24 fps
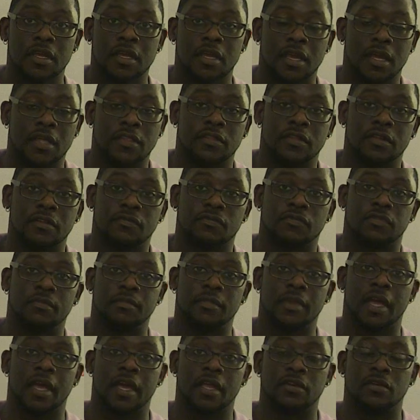and then from
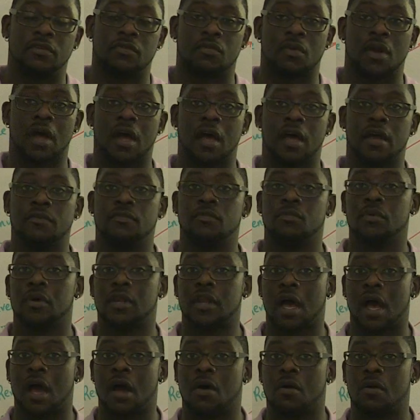that derive
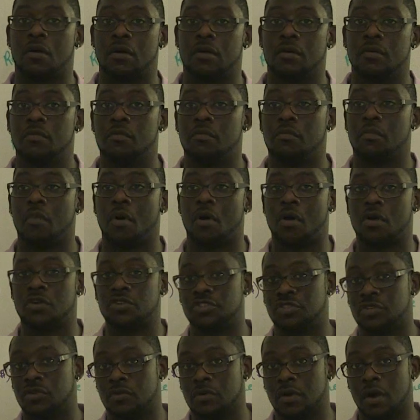what our
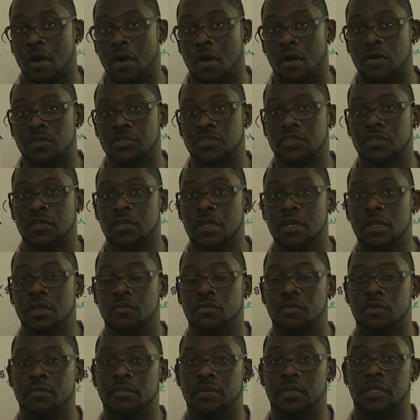marginal cost
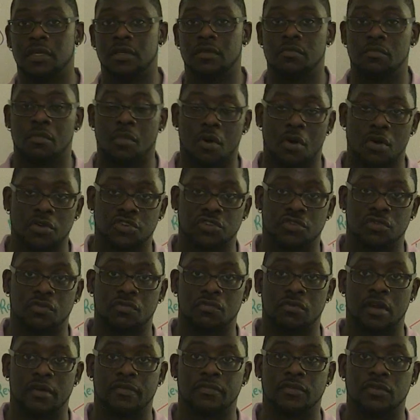would be, marginal
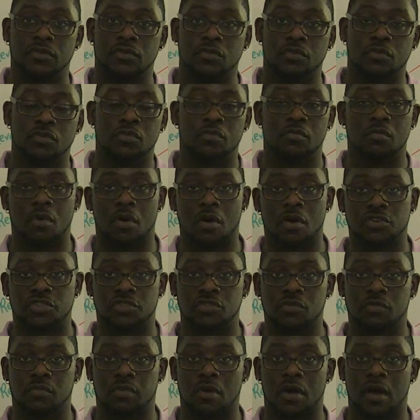revenue,
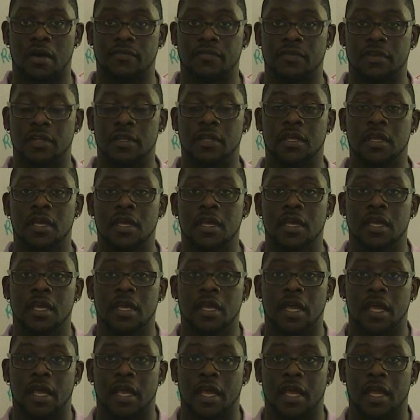marginal profit,
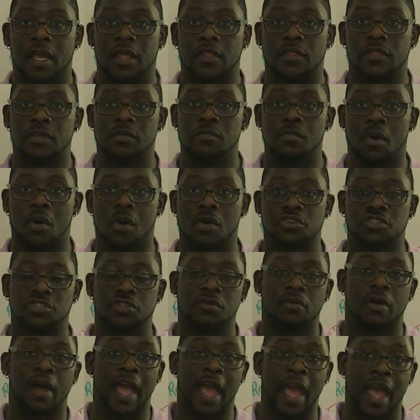and the
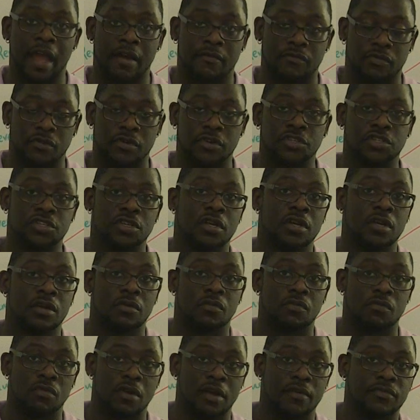marginal average
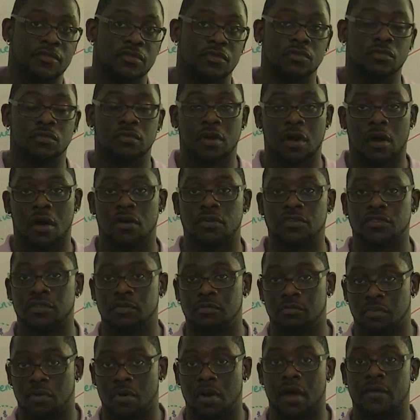revenue, cost,
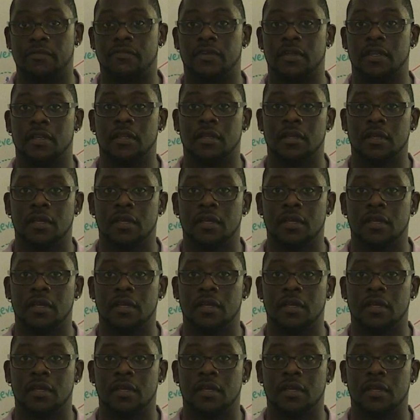and profit.